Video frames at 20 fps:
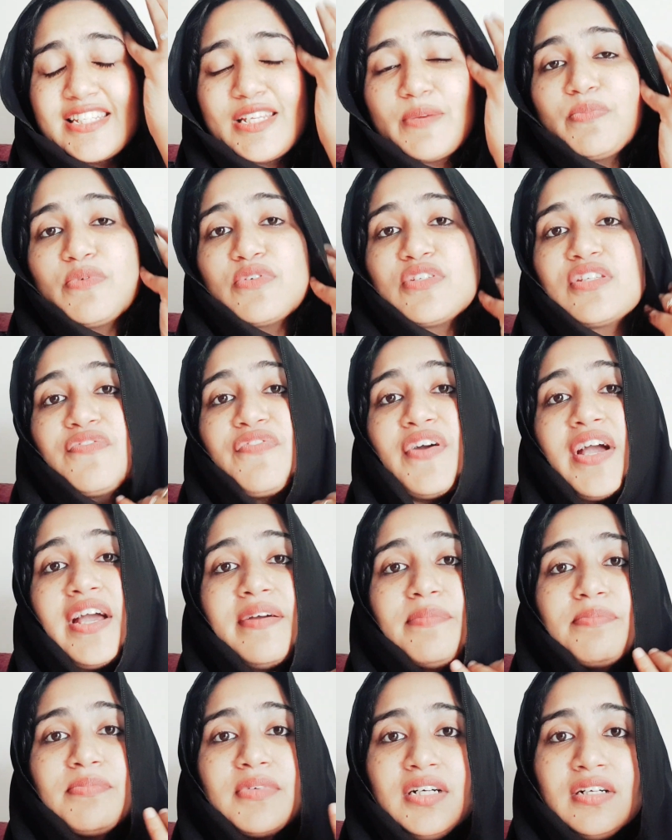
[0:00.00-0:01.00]
Suppose if I
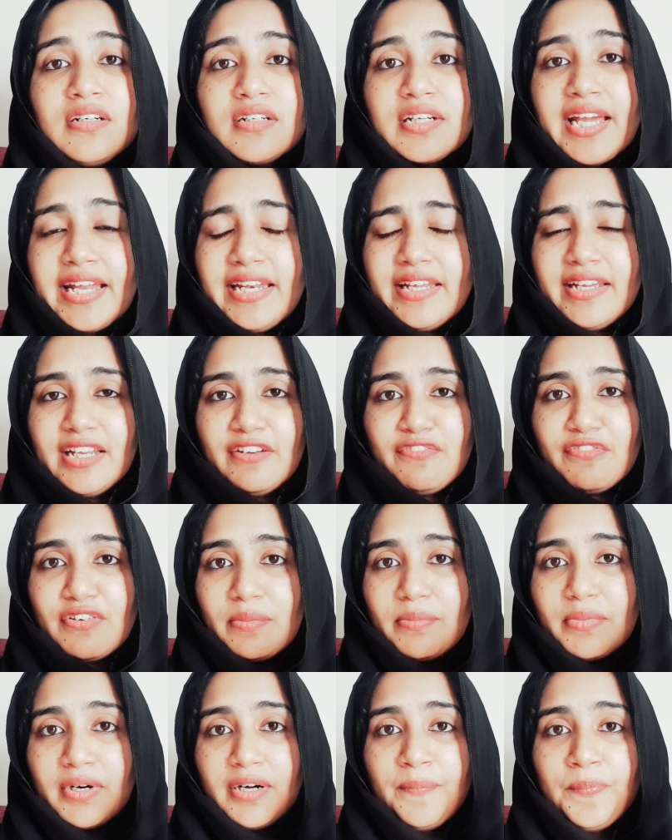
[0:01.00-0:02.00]
am getting it
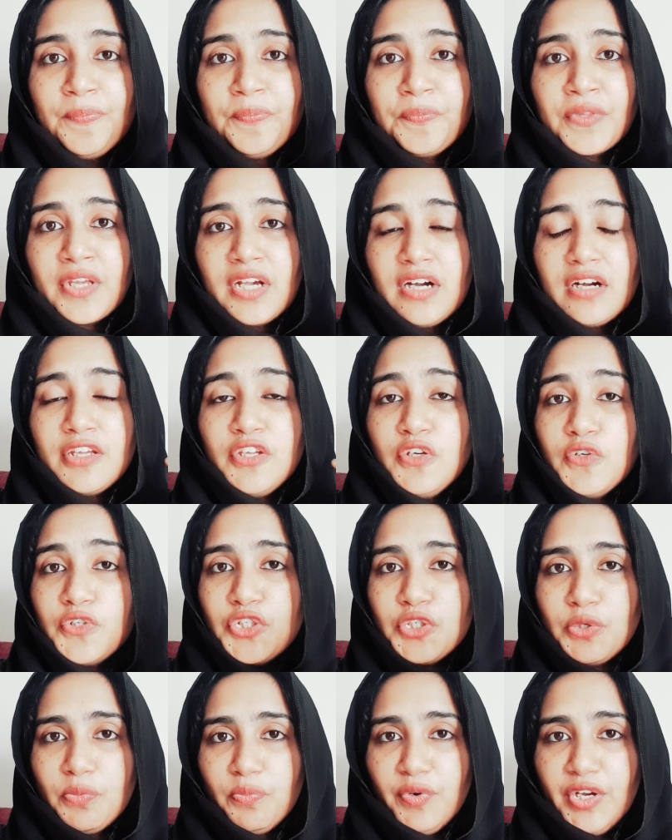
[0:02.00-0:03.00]
from a
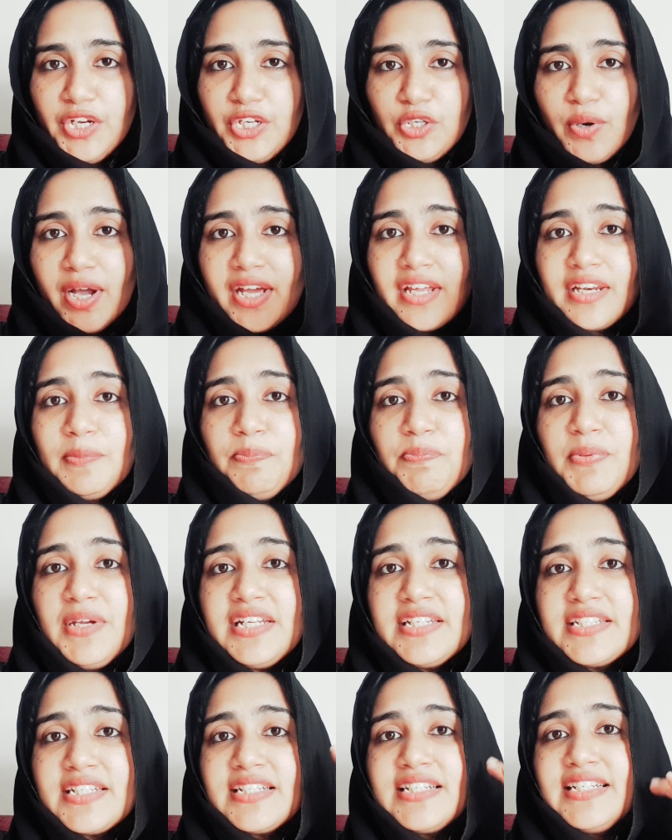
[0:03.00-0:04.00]
YouTube video, I
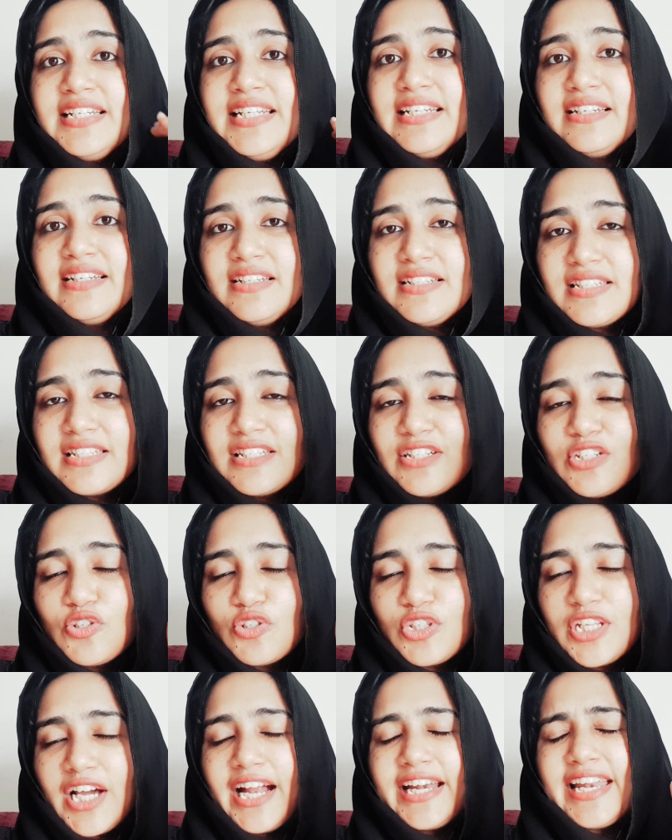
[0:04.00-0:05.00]
repeatedly listen to
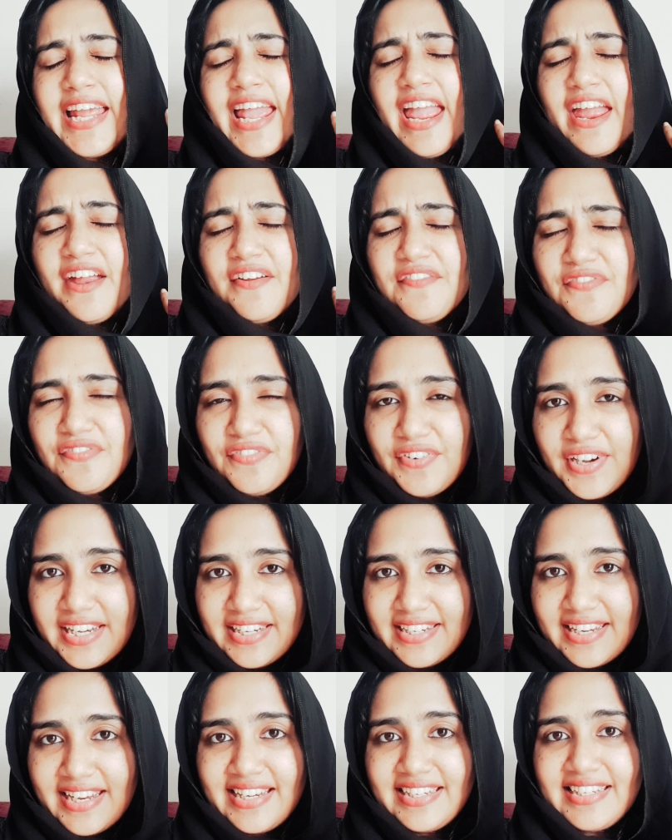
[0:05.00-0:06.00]
that every
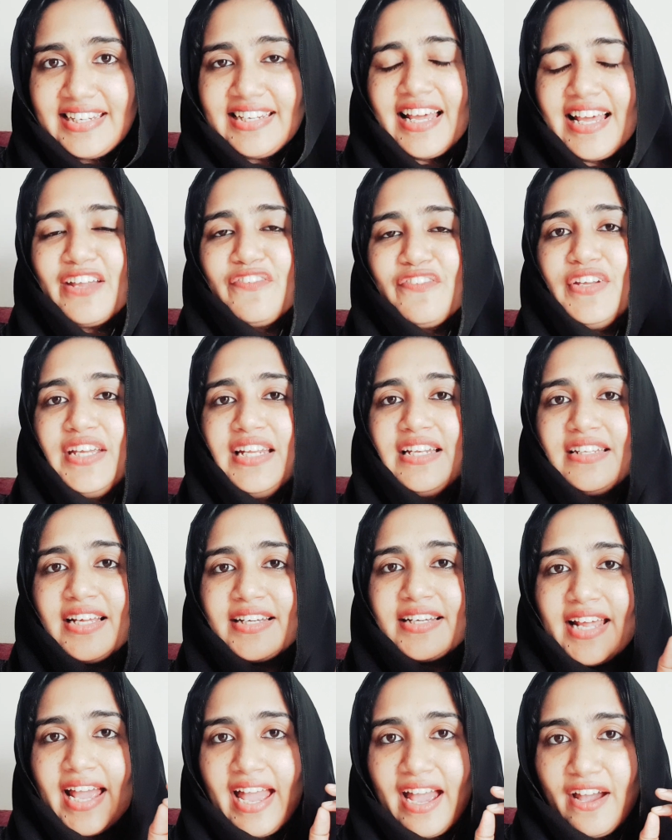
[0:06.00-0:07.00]
day till I feel
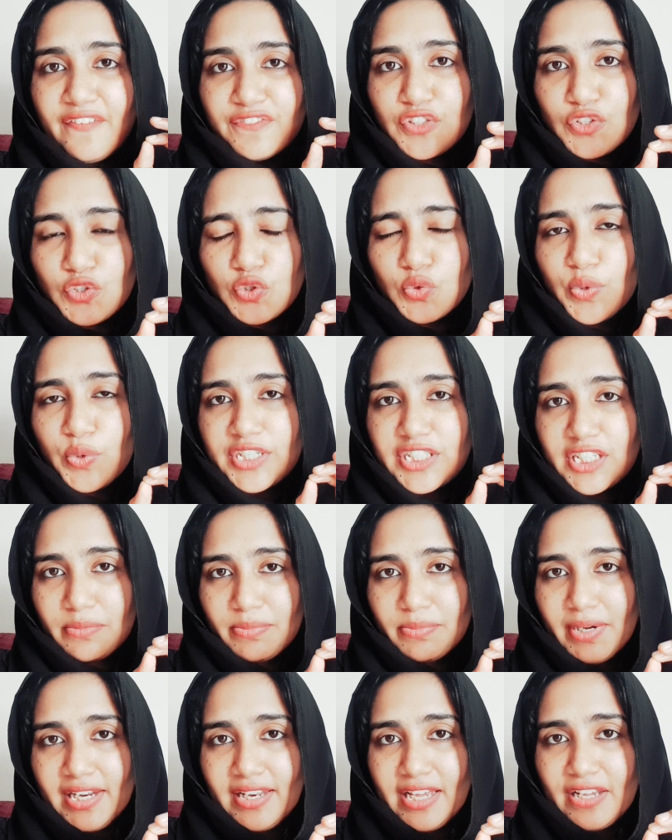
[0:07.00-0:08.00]
that I have to do it in
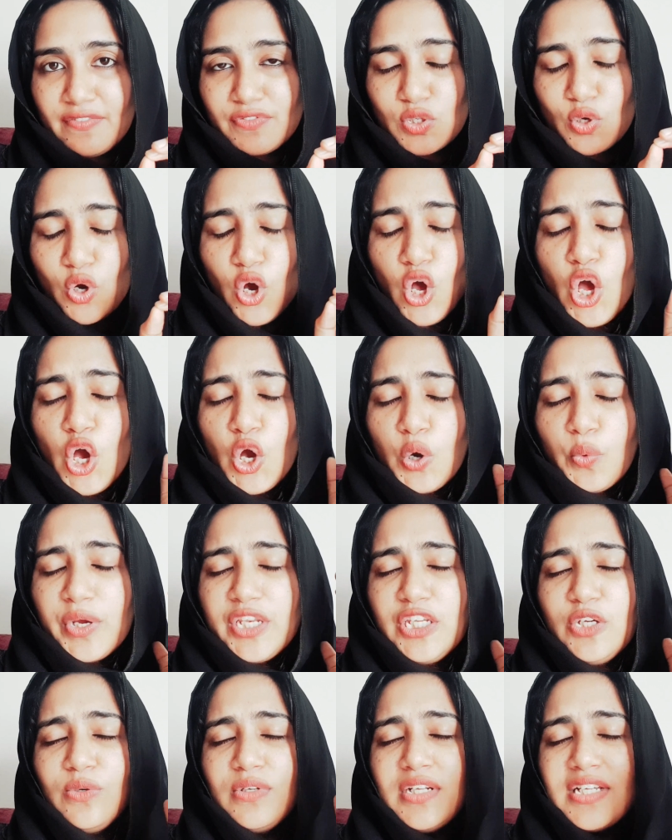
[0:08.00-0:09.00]
my life. So
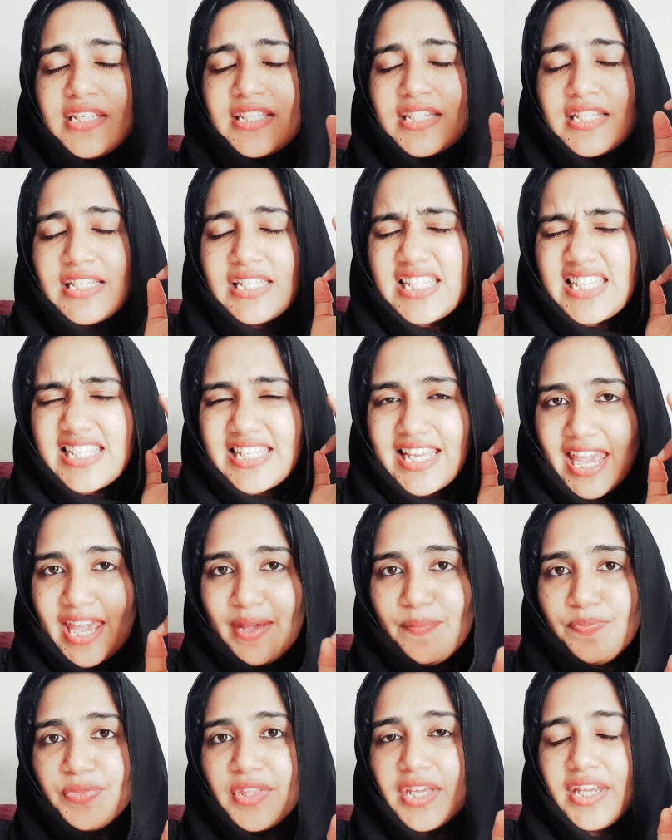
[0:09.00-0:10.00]
when you listen
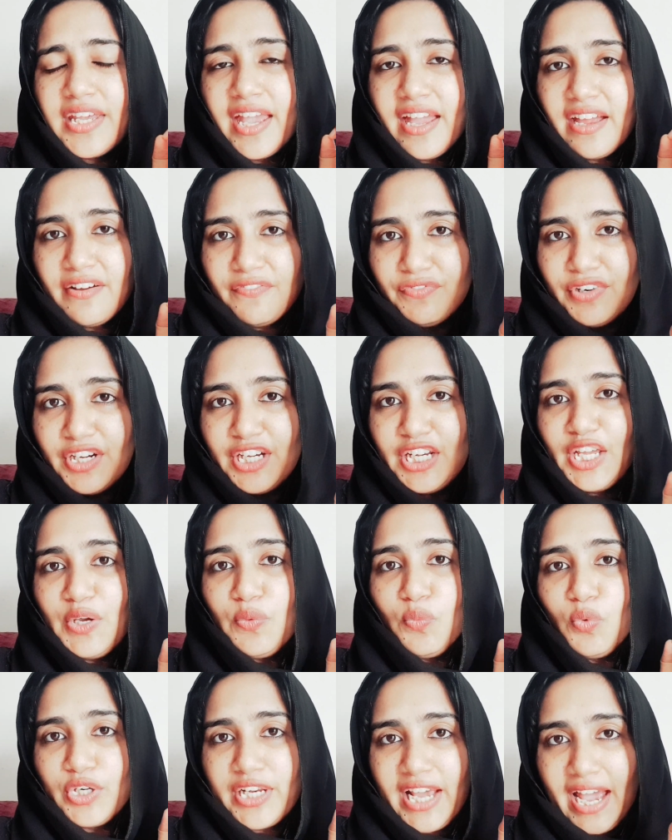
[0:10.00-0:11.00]
same thing every day,
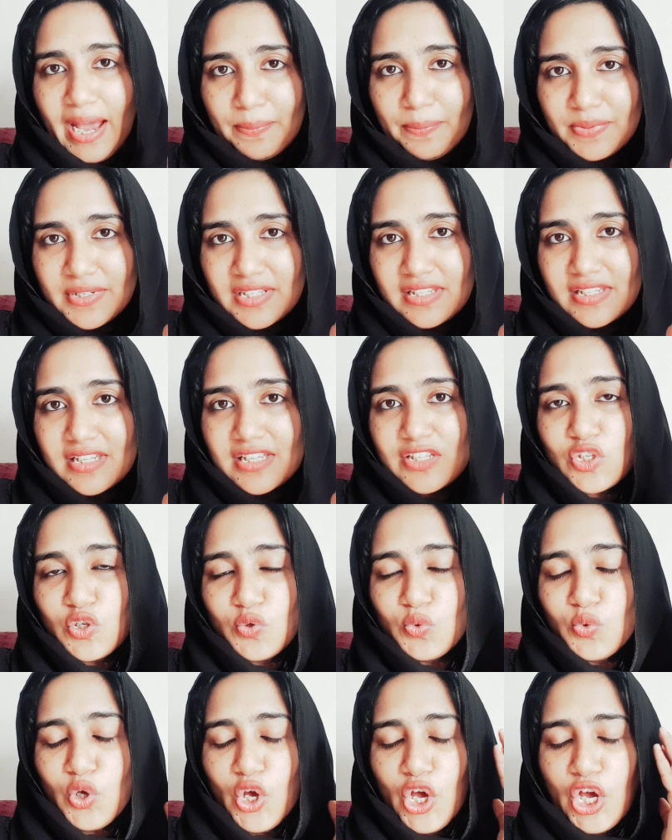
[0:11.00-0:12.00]
what happens is
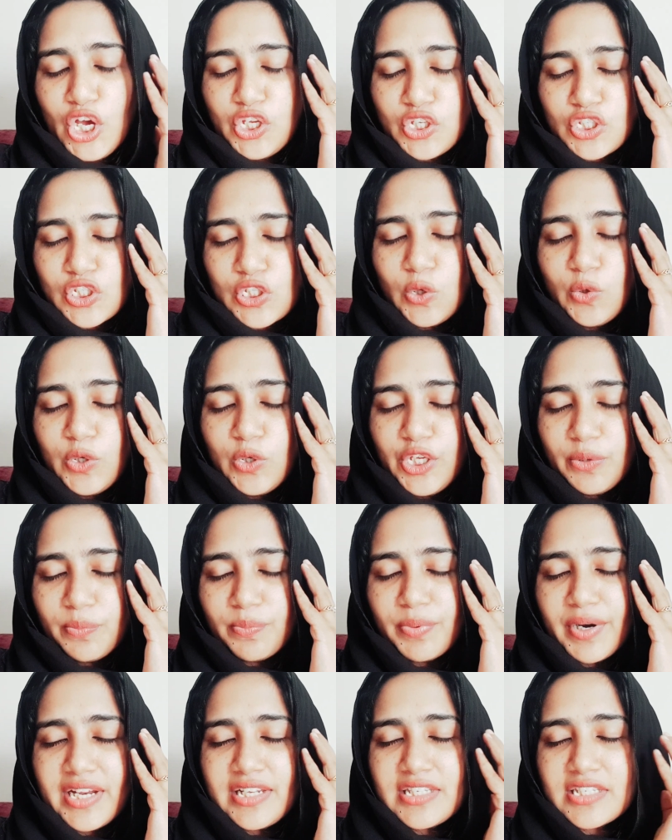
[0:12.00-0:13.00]
you slowly, your
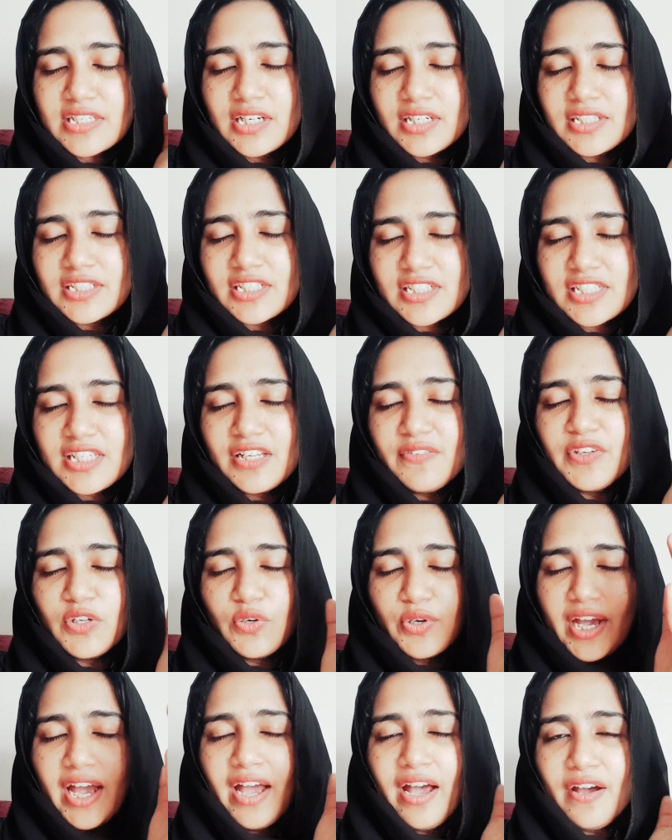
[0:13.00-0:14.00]
brain starts receiving,
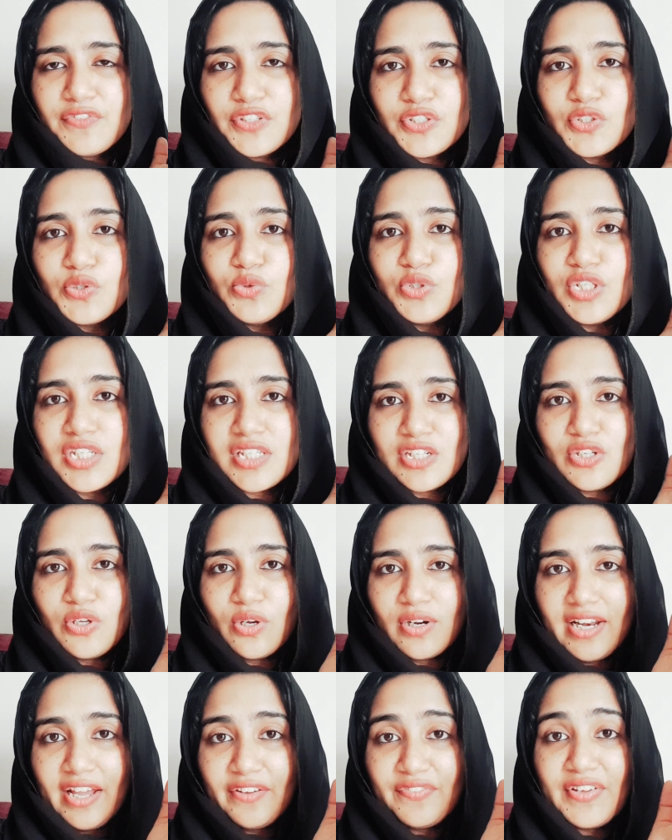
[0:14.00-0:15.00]
okay, I have to do this in
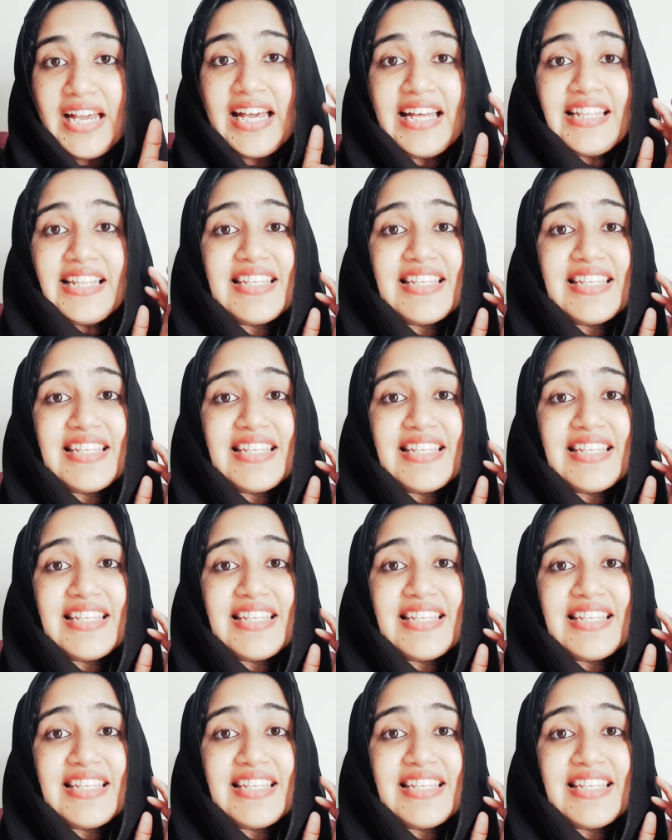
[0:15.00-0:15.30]
your life.